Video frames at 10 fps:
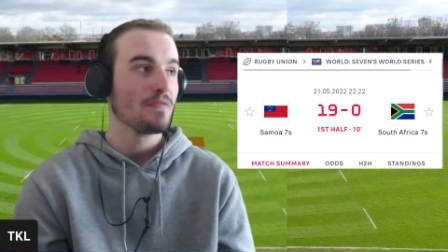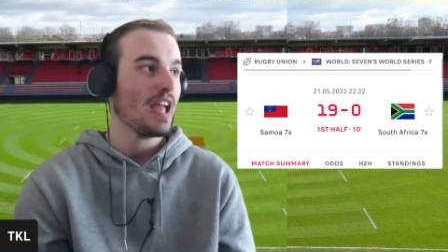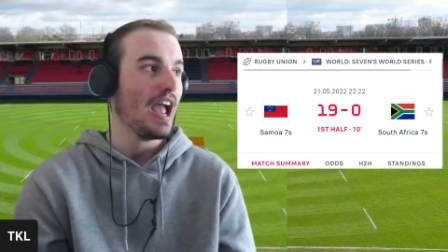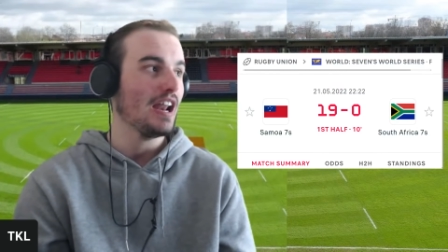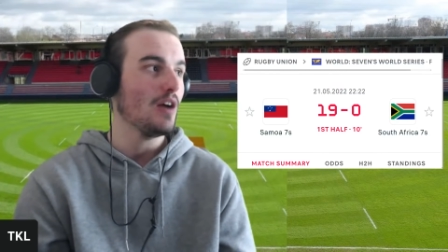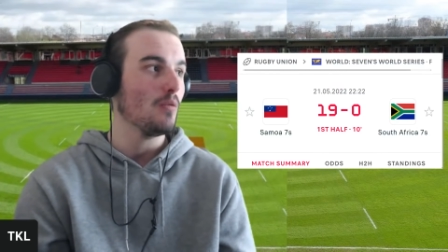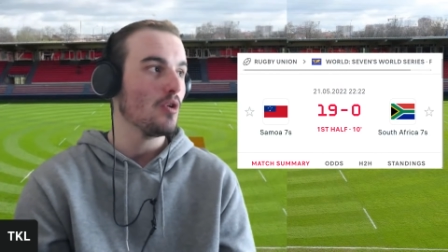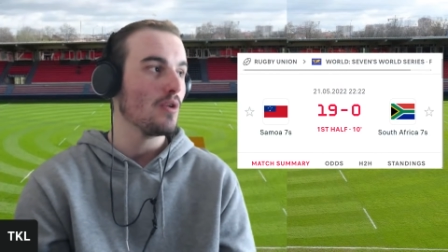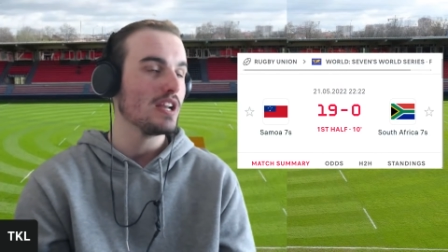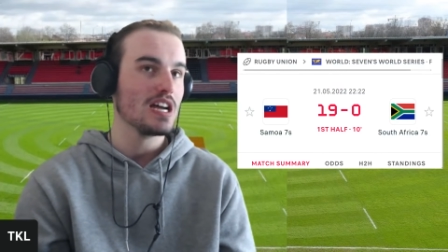and it will
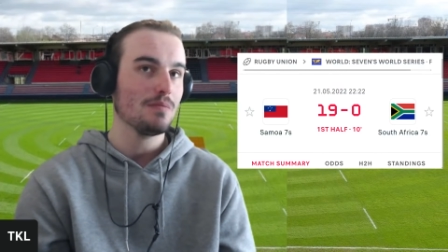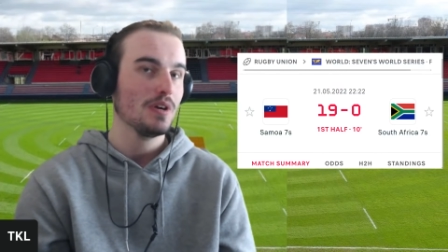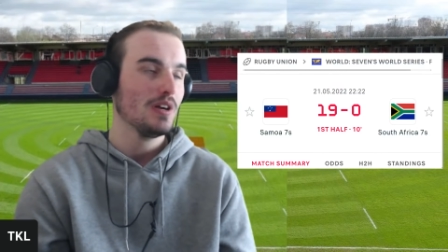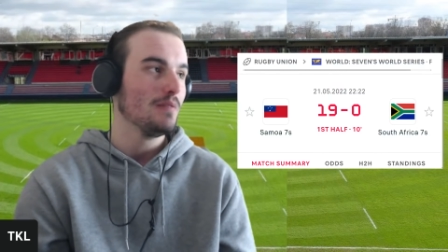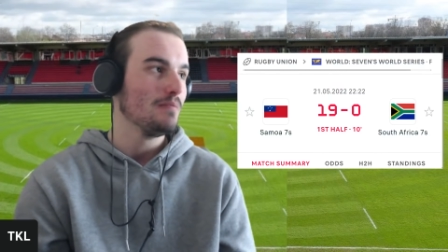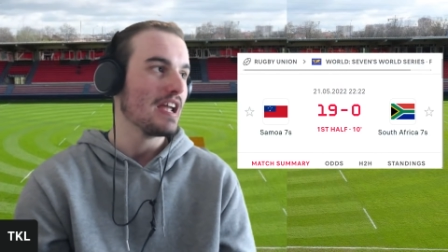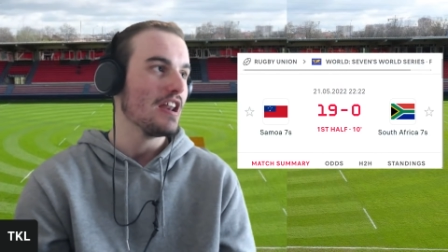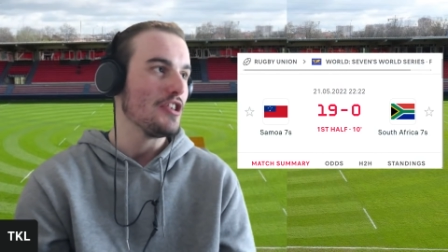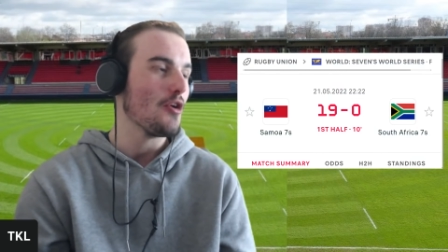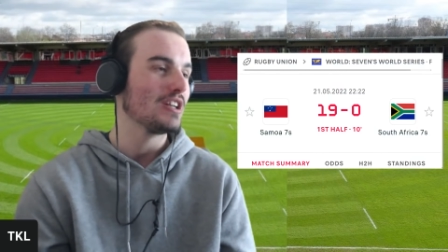end up
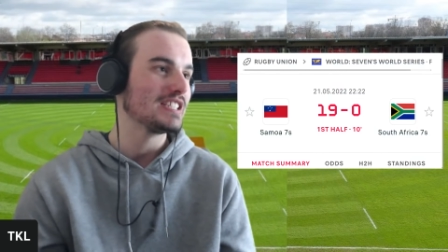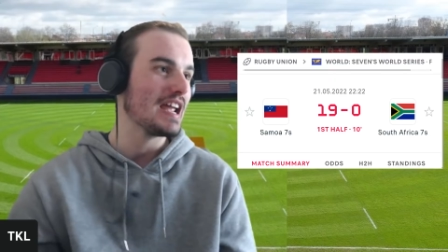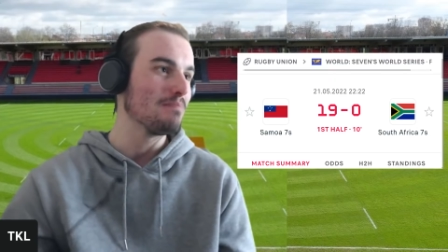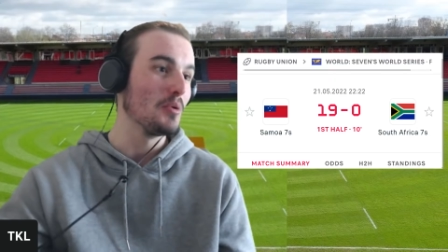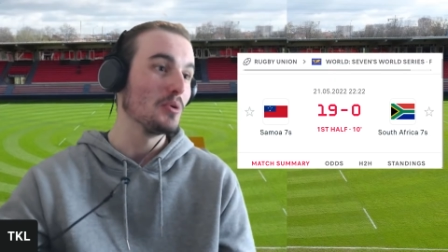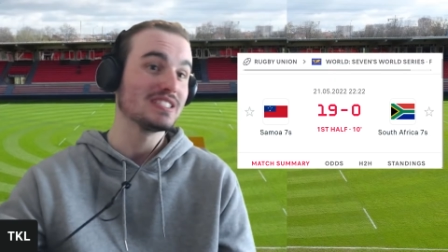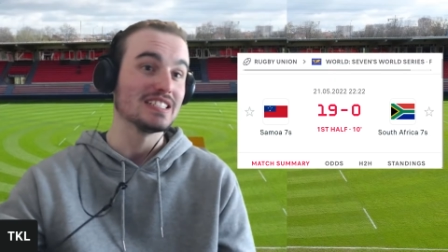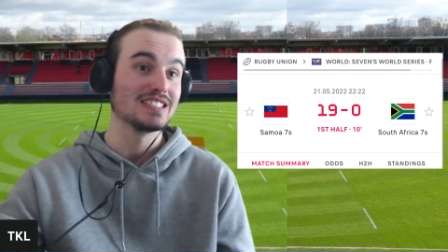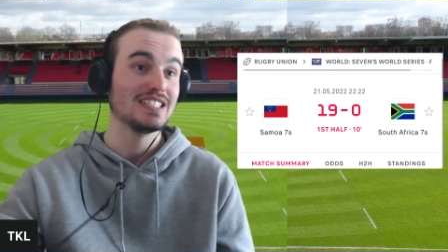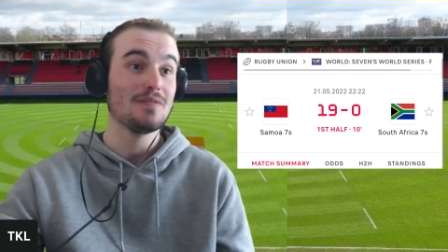being 19 points to
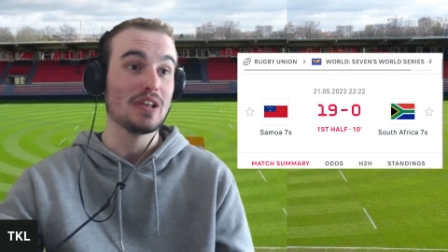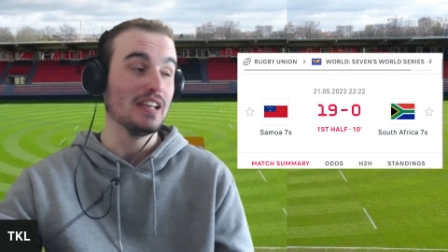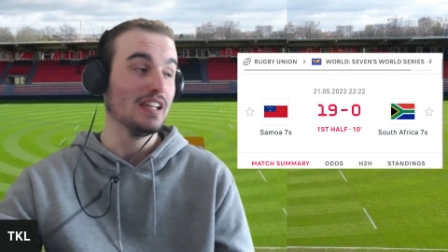7